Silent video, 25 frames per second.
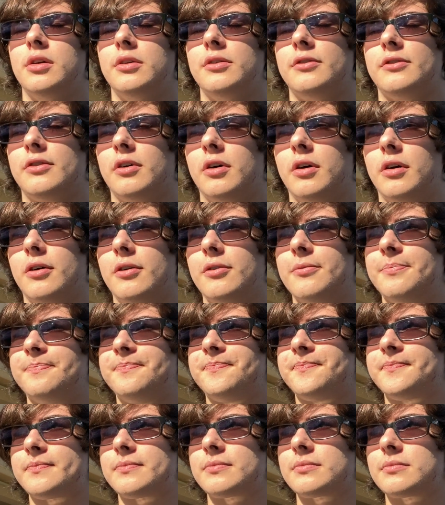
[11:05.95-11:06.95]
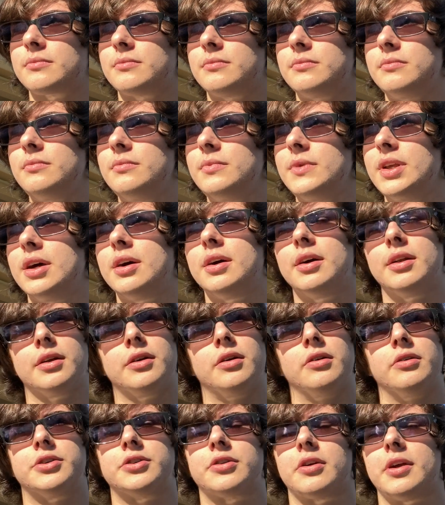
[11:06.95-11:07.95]
So I had to
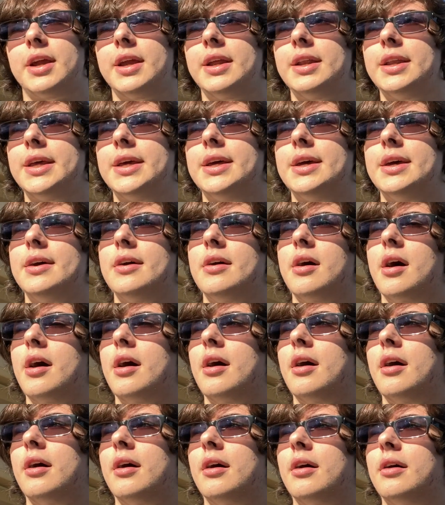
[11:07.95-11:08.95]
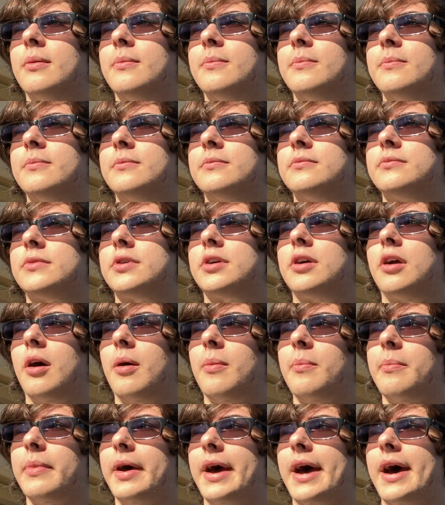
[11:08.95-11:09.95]
go train,
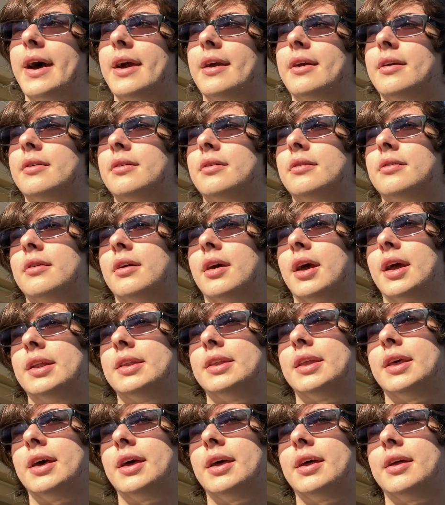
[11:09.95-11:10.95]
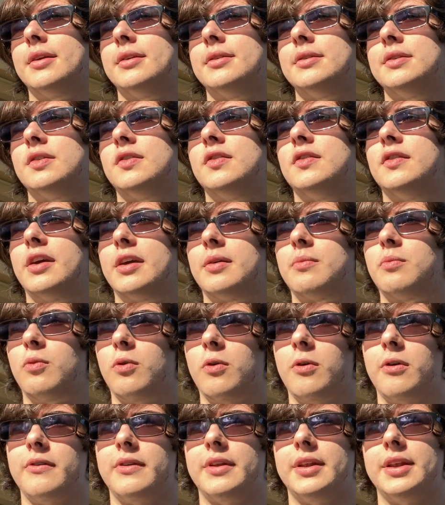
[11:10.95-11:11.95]
come back, and then take
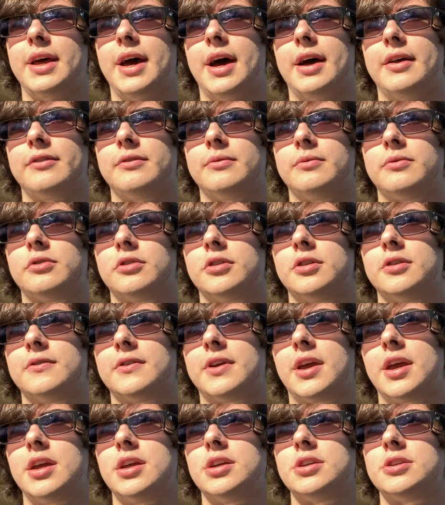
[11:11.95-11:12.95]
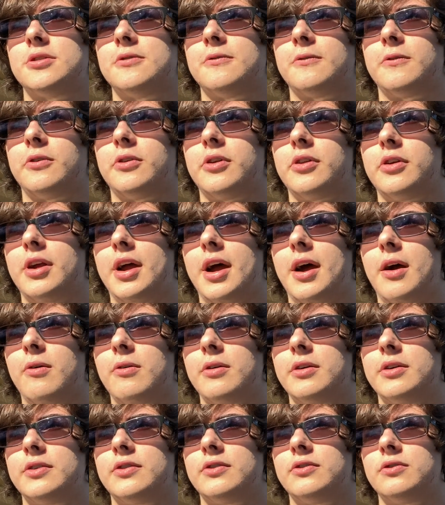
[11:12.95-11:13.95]
more of the NASM certification for another hour
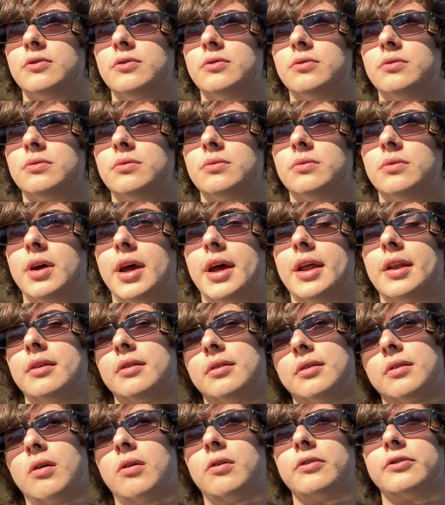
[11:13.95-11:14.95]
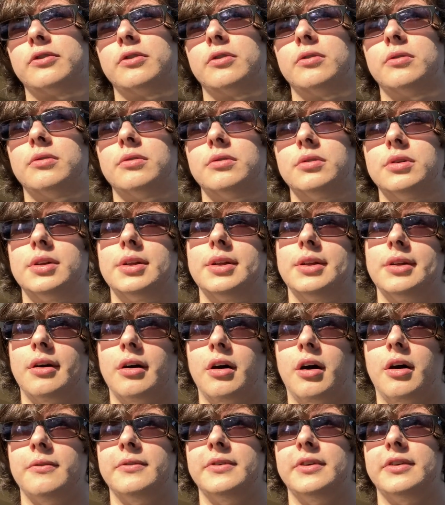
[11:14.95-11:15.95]
or two, and also
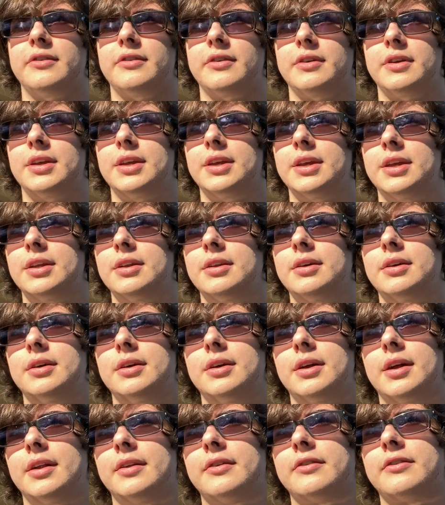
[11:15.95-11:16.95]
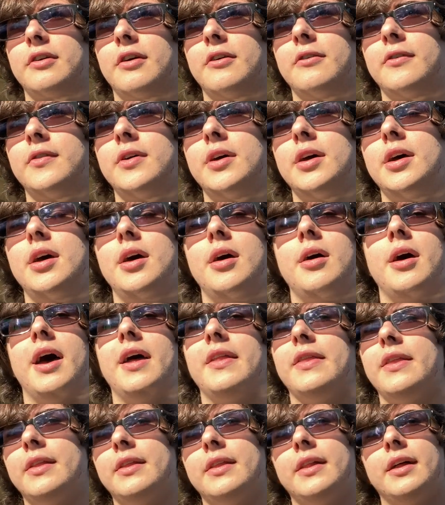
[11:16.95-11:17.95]
obviously eat and stuff.
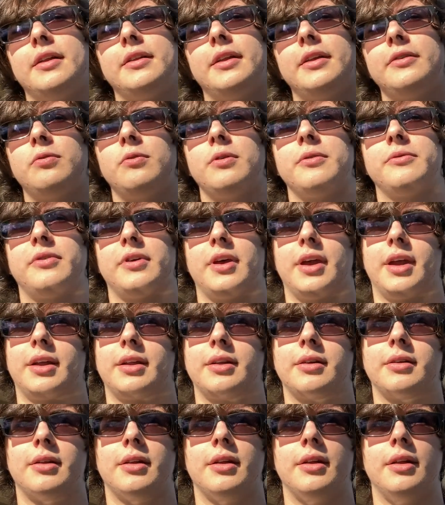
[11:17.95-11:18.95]
And that's what I'm saying.